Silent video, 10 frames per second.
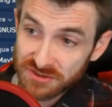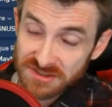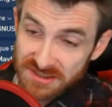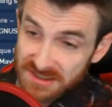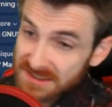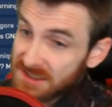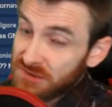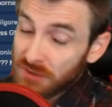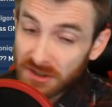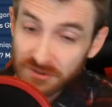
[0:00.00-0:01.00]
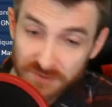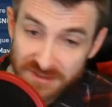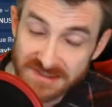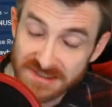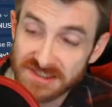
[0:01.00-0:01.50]
than Genius and you know how to read
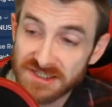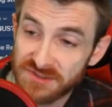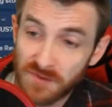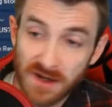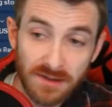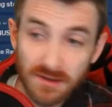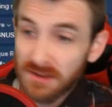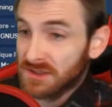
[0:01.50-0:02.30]
the sticks just right,